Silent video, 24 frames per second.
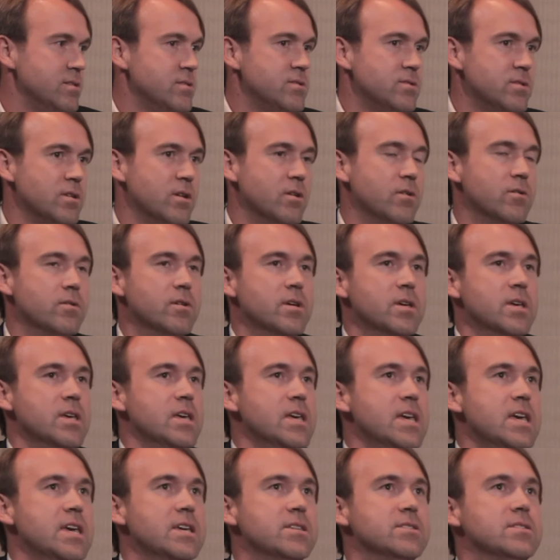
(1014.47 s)
So
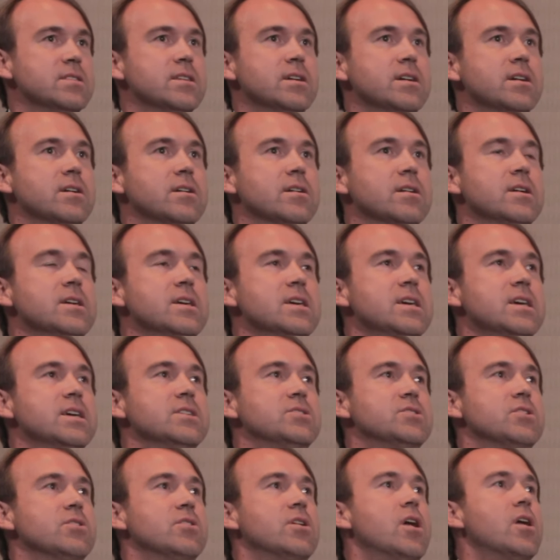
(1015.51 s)
is there
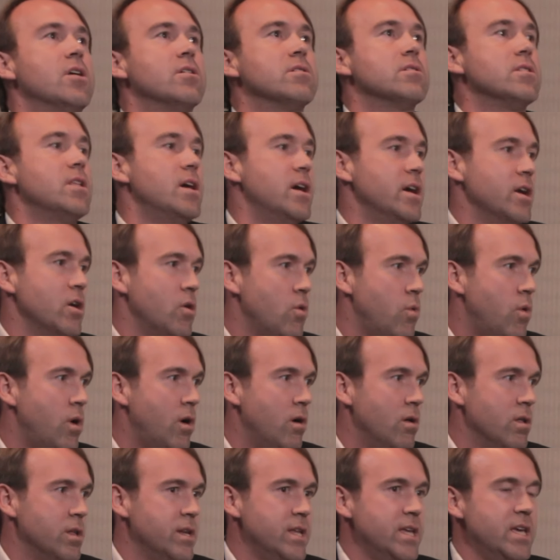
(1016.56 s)
an underlying
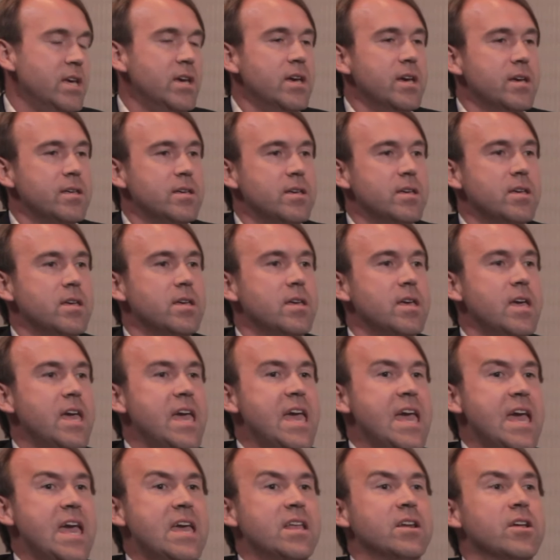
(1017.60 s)
quality?
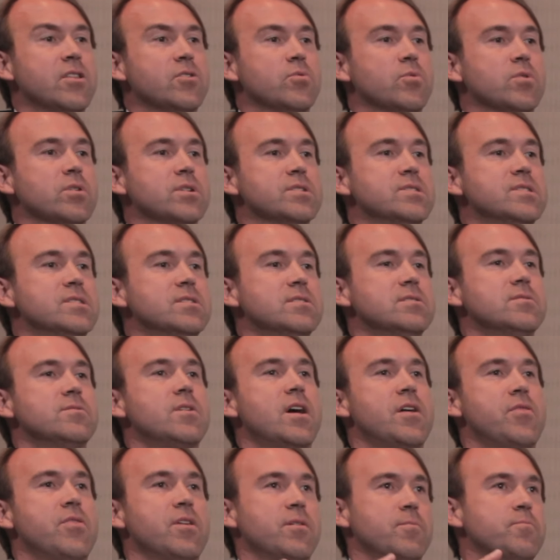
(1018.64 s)
In other words,
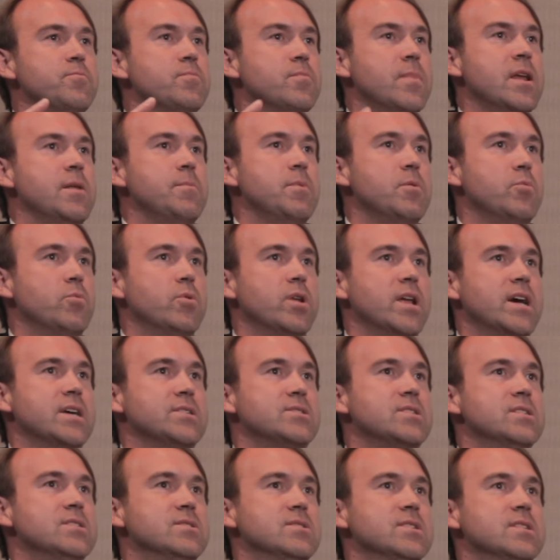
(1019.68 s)
I think many people would
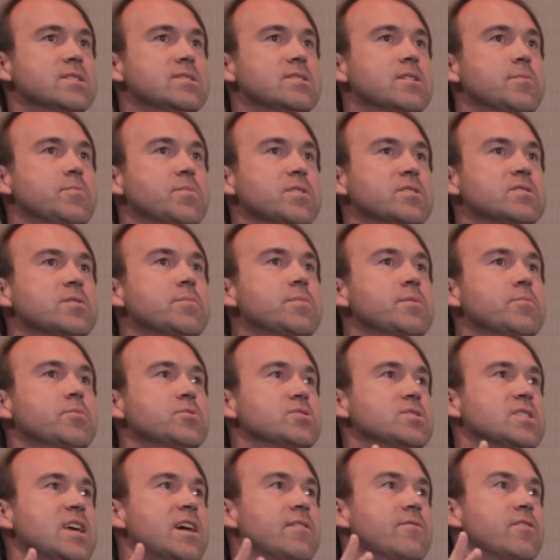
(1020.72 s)
ask, is it something, some people
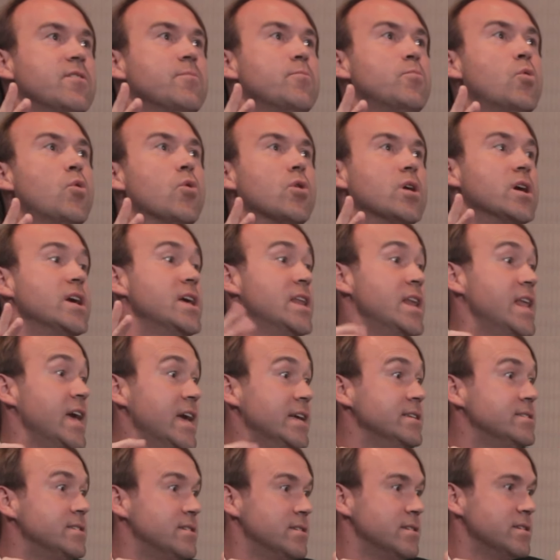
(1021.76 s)
just have more
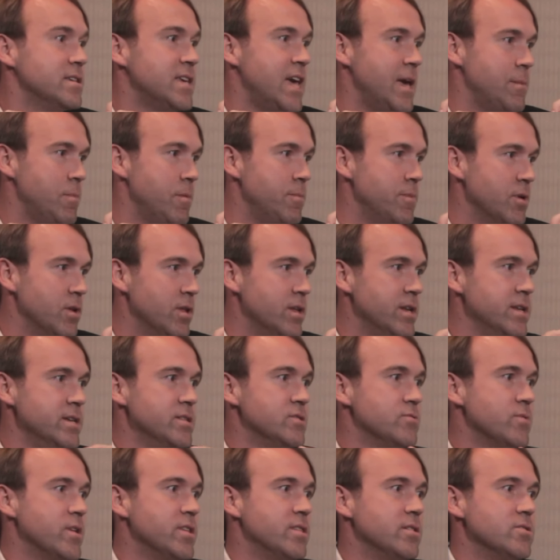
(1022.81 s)
innate
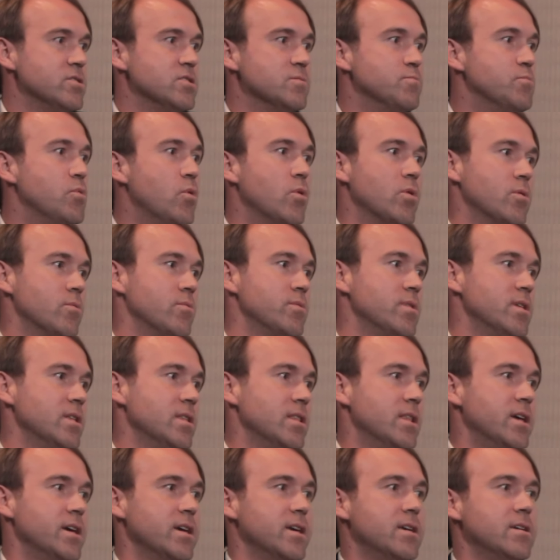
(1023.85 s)
capabilities, right? They're just born with it. Like,